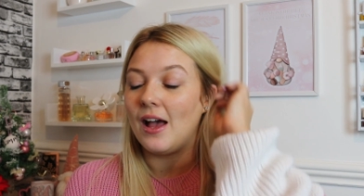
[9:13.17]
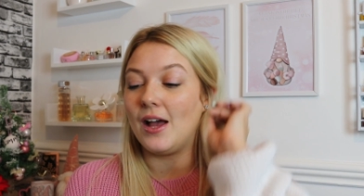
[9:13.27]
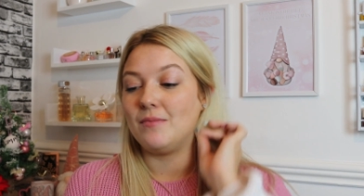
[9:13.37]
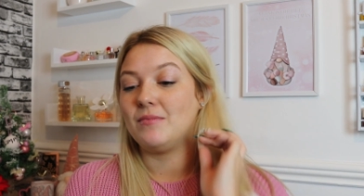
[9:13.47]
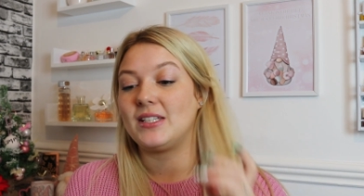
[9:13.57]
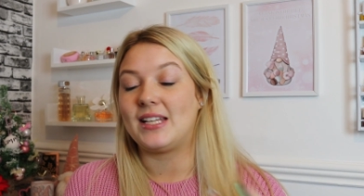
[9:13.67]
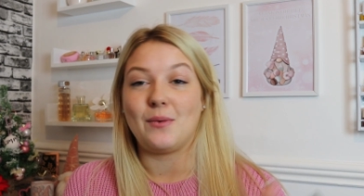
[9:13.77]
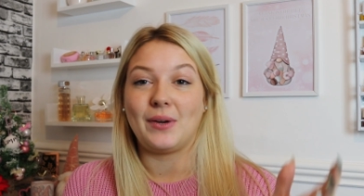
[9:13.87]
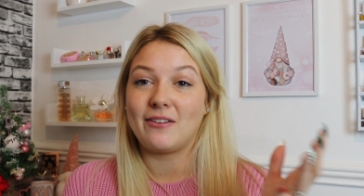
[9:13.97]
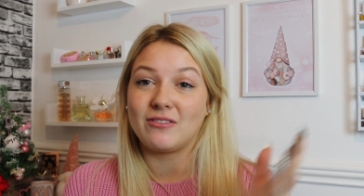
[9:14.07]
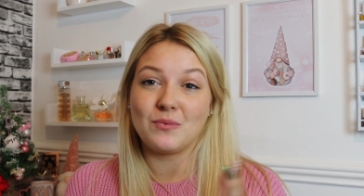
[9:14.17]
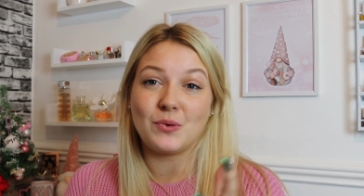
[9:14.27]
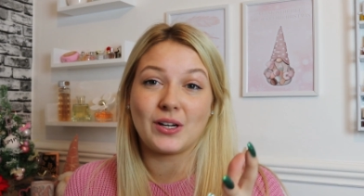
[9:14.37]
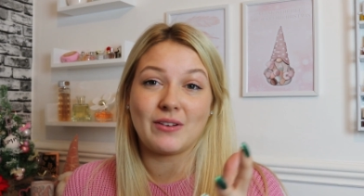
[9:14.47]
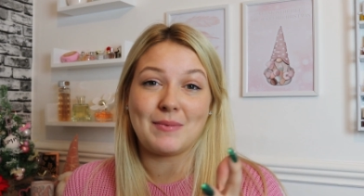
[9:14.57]
So yeah, whenever I'm
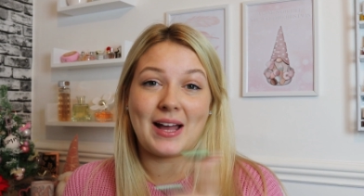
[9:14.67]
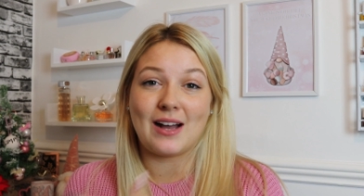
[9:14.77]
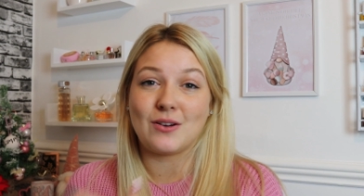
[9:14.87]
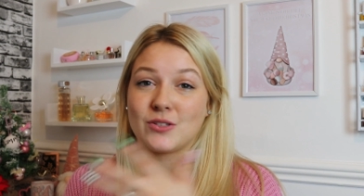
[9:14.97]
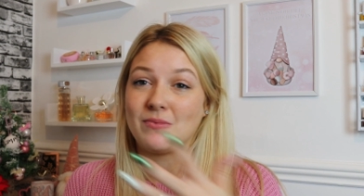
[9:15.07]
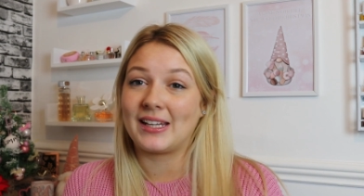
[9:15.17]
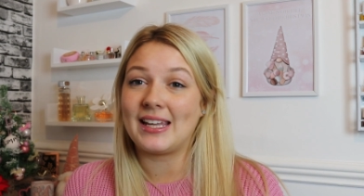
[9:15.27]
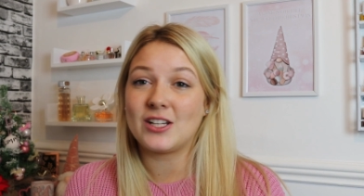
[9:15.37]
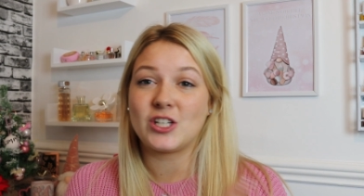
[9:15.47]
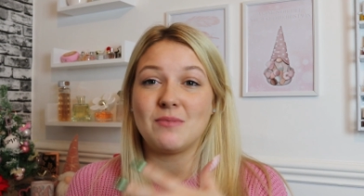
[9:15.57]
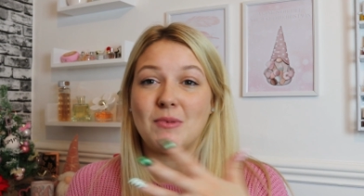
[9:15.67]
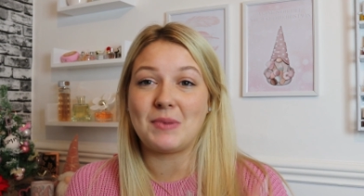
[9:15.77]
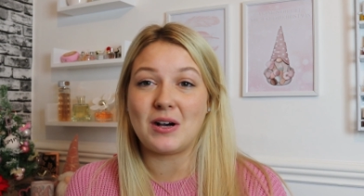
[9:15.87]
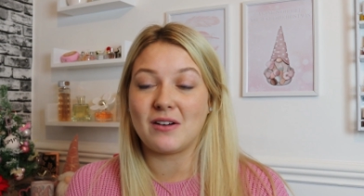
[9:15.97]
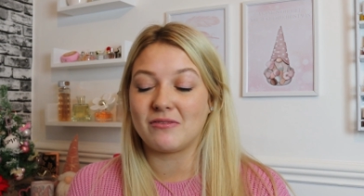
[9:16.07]
walking around my house, in my kitchen, my
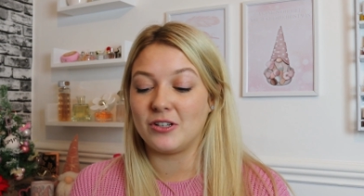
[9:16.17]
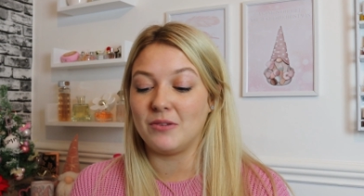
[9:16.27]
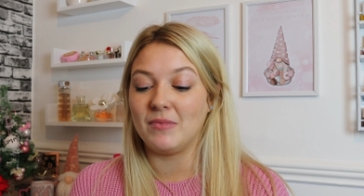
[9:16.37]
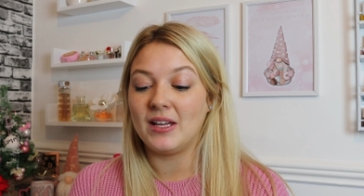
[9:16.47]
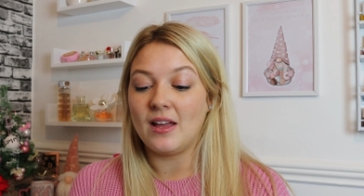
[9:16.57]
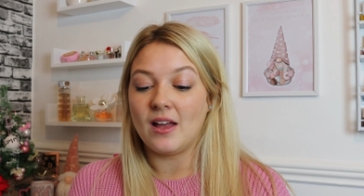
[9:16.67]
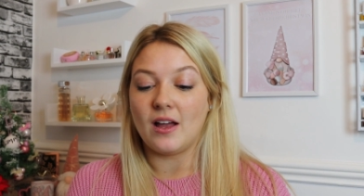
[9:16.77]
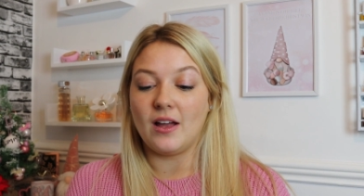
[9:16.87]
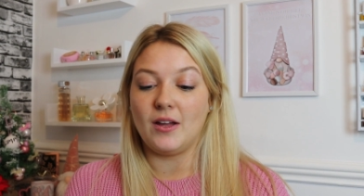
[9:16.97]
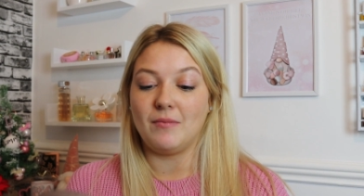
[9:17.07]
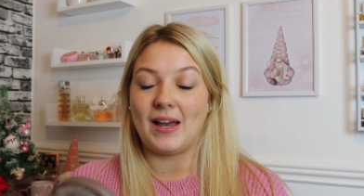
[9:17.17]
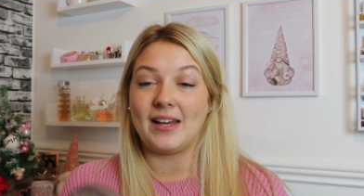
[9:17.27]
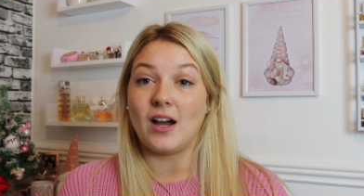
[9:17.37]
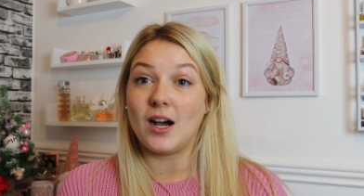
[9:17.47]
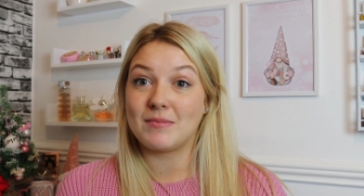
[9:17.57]
bathroom,
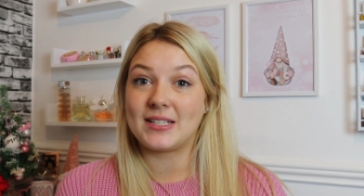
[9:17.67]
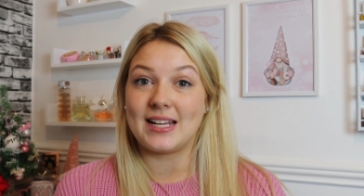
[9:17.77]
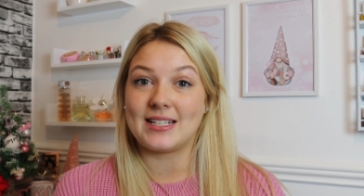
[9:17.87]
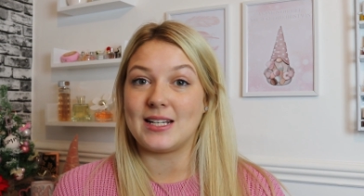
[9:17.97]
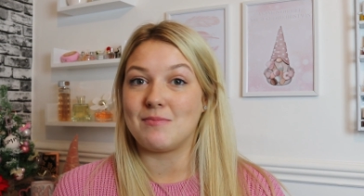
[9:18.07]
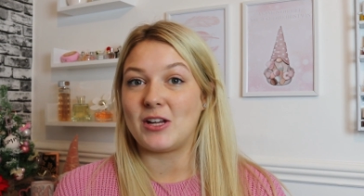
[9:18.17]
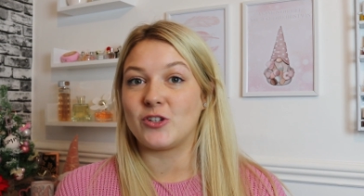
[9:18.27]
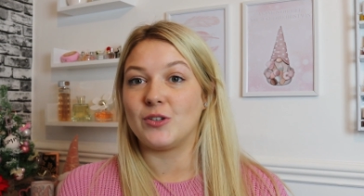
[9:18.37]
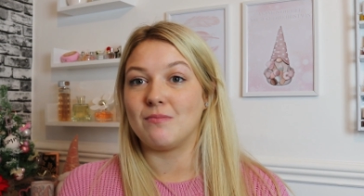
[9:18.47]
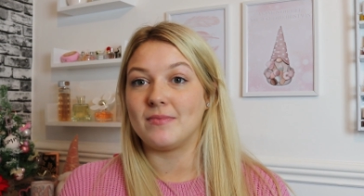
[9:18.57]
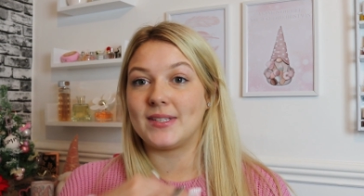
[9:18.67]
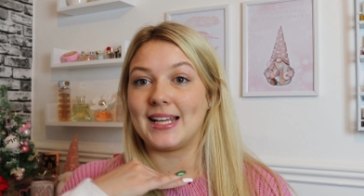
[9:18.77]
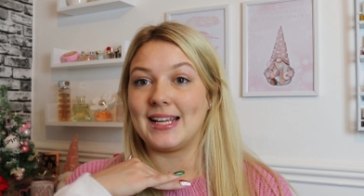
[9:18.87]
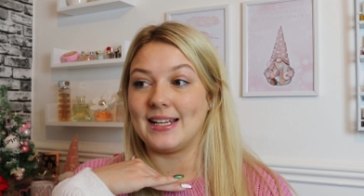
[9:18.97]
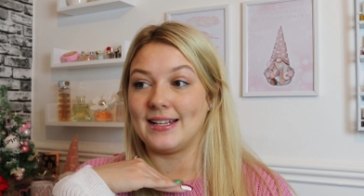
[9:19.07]
and upstairs in the bedrooms
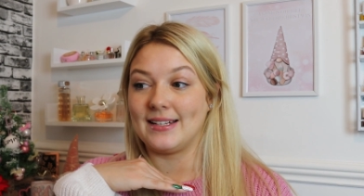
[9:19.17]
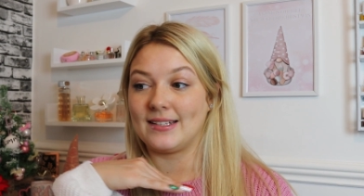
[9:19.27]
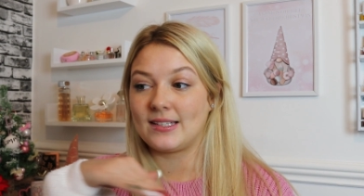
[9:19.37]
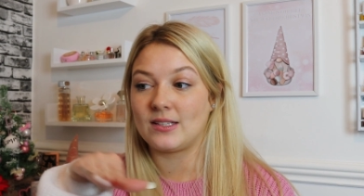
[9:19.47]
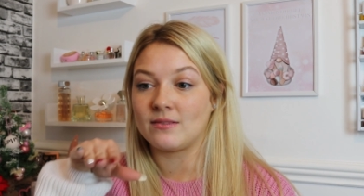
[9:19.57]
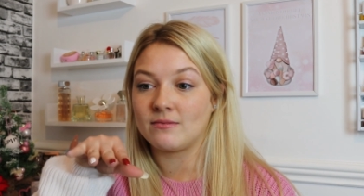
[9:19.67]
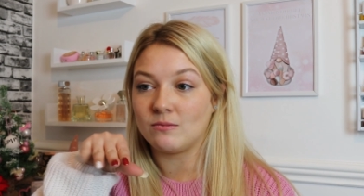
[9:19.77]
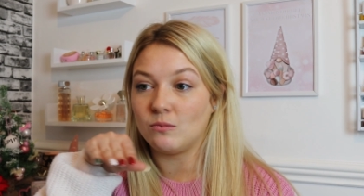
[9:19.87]
is